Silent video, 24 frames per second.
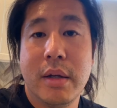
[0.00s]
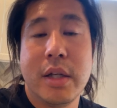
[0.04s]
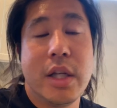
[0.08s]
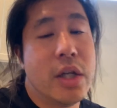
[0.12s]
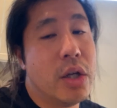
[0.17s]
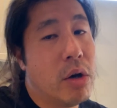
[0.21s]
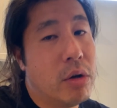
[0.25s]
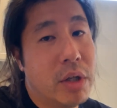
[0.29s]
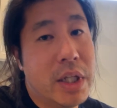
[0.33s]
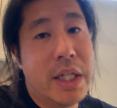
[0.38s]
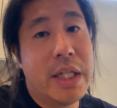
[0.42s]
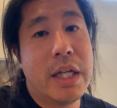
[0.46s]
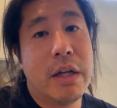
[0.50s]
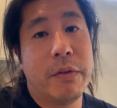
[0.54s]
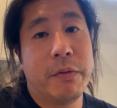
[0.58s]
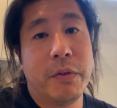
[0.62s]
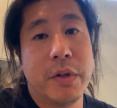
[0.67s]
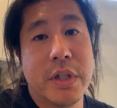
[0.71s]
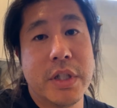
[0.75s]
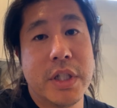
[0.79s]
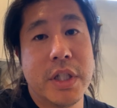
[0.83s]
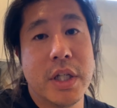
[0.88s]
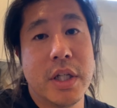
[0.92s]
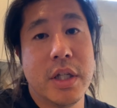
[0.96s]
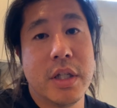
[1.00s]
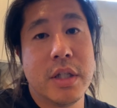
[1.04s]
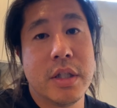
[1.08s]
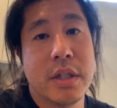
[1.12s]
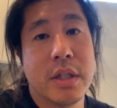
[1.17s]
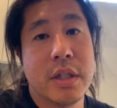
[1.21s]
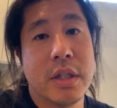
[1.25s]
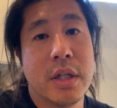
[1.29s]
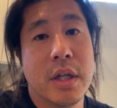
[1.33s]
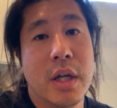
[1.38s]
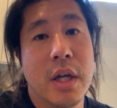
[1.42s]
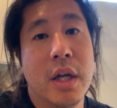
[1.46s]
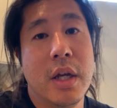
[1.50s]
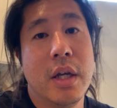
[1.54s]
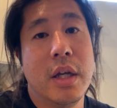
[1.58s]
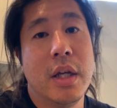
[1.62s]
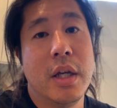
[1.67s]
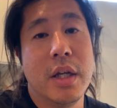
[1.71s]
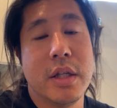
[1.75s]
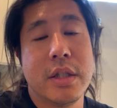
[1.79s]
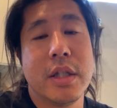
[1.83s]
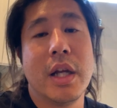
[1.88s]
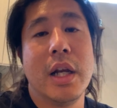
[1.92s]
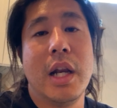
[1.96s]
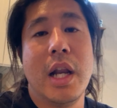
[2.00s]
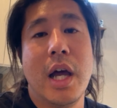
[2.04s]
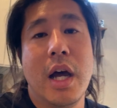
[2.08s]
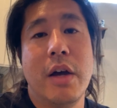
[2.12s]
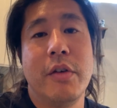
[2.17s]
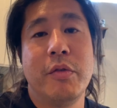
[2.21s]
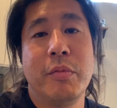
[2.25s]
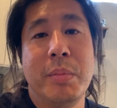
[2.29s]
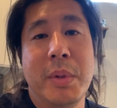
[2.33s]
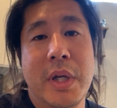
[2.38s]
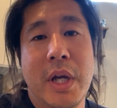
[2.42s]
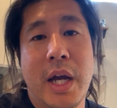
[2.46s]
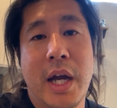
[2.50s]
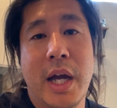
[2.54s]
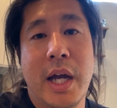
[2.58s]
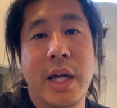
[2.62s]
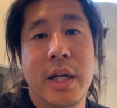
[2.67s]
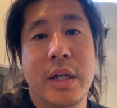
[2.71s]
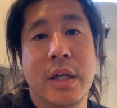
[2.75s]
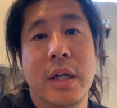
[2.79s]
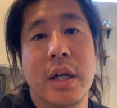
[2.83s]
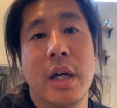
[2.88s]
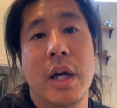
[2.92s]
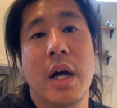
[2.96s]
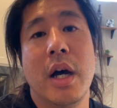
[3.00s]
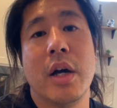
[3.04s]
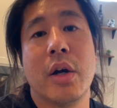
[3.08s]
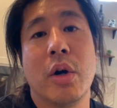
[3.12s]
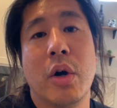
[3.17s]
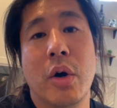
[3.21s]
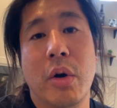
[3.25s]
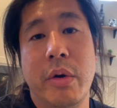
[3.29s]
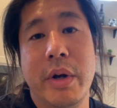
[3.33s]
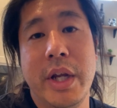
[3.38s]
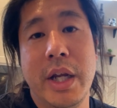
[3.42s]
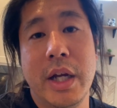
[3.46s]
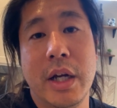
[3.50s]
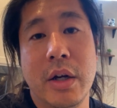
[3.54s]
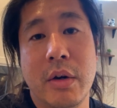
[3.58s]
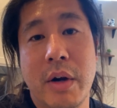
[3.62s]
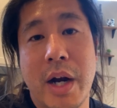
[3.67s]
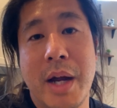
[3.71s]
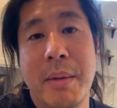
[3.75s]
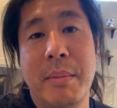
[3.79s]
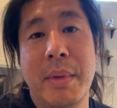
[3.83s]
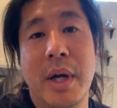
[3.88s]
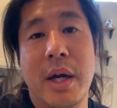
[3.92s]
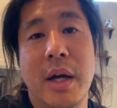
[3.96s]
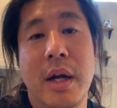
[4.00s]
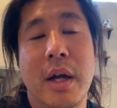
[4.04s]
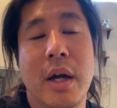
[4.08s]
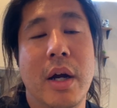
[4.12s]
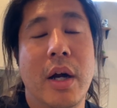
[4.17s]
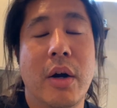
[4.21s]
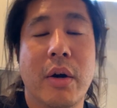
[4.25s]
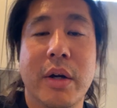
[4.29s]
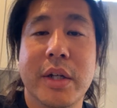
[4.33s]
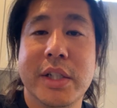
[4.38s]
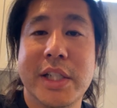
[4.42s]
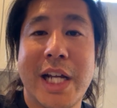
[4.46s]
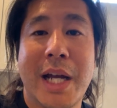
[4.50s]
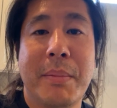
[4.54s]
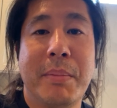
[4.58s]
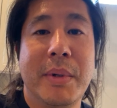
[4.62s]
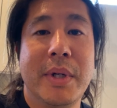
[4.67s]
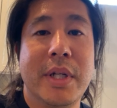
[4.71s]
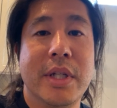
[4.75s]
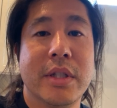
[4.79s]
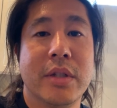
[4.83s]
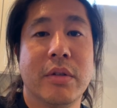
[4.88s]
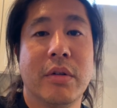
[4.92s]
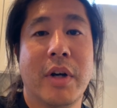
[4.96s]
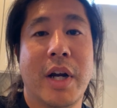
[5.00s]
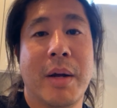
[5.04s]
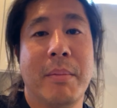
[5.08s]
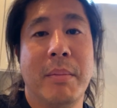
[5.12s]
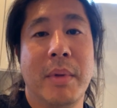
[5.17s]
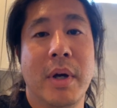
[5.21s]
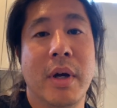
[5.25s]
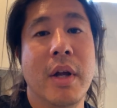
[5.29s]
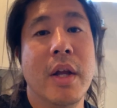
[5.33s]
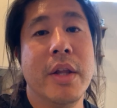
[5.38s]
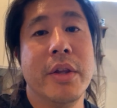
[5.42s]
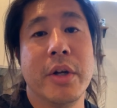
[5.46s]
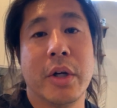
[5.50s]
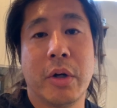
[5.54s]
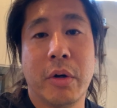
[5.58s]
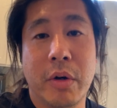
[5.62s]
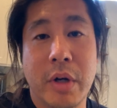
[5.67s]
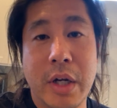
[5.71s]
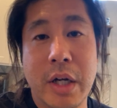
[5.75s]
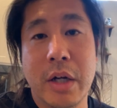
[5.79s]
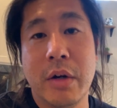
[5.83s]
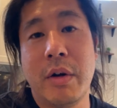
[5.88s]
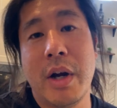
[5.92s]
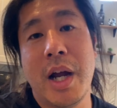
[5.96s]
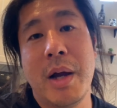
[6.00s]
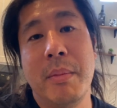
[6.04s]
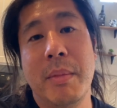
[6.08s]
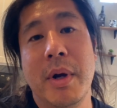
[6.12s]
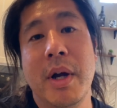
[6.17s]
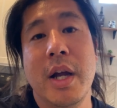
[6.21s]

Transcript: The only difference is, is the love behind a Korean grandma or a Japanese grandma. The Korean grandma